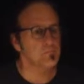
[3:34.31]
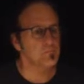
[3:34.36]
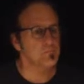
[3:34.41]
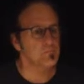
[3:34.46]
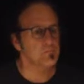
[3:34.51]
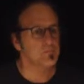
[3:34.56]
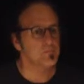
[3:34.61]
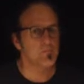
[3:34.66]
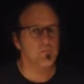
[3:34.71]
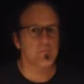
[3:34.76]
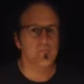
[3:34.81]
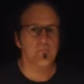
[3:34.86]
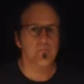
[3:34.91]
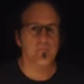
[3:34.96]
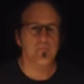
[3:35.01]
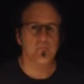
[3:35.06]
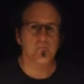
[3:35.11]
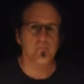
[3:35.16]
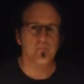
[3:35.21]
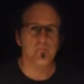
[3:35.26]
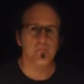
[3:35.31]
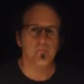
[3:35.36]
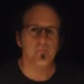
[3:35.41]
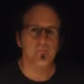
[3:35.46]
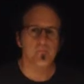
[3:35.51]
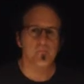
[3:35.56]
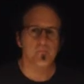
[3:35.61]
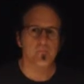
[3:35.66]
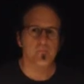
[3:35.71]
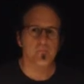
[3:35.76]

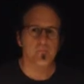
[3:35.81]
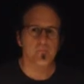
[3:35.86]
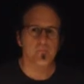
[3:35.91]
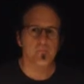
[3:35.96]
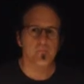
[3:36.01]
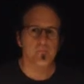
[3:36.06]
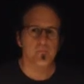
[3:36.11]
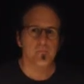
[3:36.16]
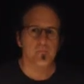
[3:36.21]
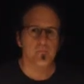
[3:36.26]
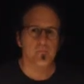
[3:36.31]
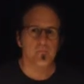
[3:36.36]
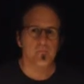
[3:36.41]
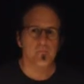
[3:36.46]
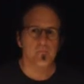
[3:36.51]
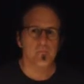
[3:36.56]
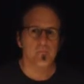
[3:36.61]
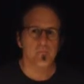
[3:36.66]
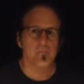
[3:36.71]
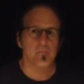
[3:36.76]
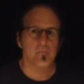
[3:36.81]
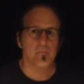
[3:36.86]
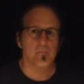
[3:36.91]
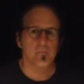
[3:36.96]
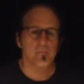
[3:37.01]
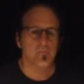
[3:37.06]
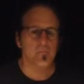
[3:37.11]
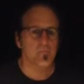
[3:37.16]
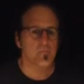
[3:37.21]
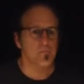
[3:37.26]

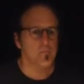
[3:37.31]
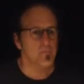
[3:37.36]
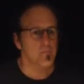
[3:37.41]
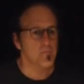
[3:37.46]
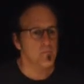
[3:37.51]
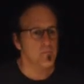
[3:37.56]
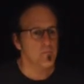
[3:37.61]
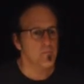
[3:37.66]
(not speaking)